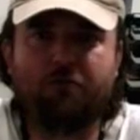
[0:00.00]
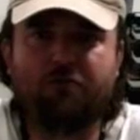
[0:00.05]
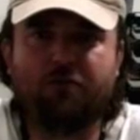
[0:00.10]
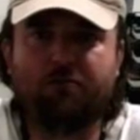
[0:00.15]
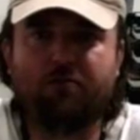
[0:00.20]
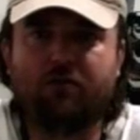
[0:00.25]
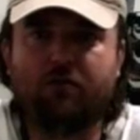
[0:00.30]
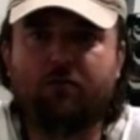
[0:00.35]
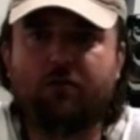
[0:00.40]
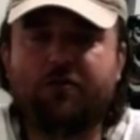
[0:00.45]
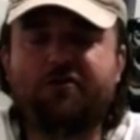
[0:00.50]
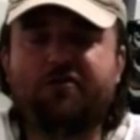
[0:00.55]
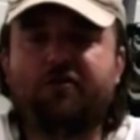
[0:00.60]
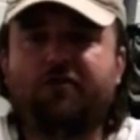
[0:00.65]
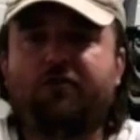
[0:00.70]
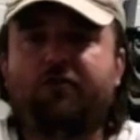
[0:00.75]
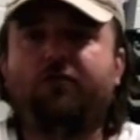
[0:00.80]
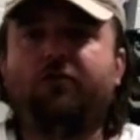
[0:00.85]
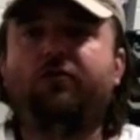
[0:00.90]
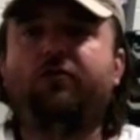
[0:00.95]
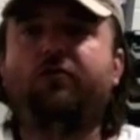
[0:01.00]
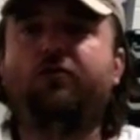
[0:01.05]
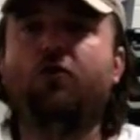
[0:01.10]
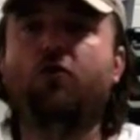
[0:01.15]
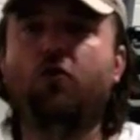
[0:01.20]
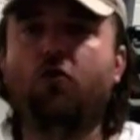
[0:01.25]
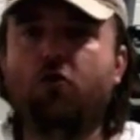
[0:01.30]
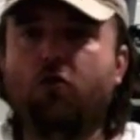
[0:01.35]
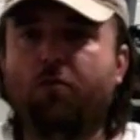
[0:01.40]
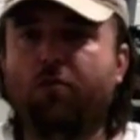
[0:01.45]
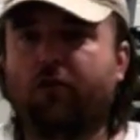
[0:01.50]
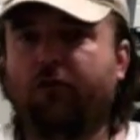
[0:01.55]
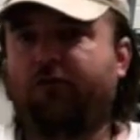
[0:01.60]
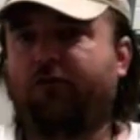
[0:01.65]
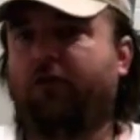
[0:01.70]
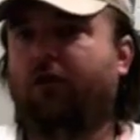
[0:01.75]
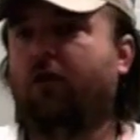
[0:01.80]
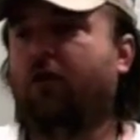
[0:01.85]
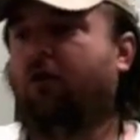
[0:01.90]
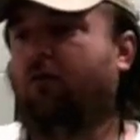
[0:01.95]
triplet, which is super
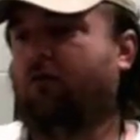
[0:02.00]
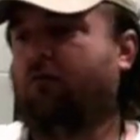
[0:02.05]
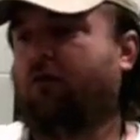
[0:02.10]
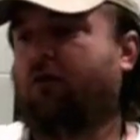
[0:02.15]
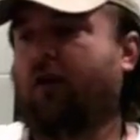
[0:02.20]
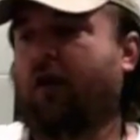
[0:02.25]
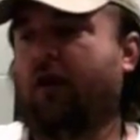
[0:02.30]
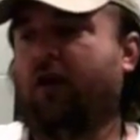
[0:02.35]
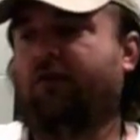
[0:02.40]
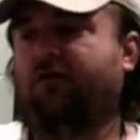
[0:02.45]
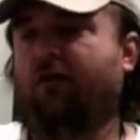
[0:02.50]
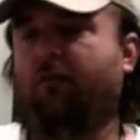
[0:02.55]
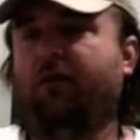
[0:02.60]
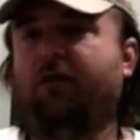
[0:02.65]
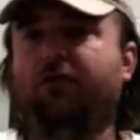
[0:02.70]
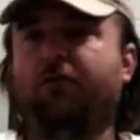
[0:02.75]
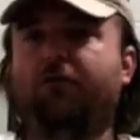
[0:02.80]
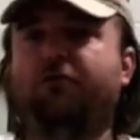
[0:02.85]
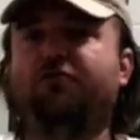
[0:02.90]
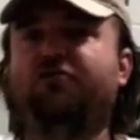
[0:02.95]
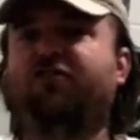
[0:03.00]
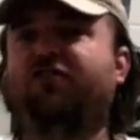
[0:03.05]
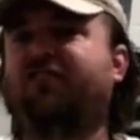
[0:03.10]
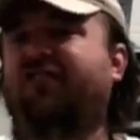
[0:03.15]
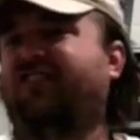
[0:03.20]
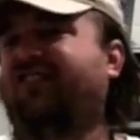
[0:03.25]
slow. Okay, so I'm going to do just the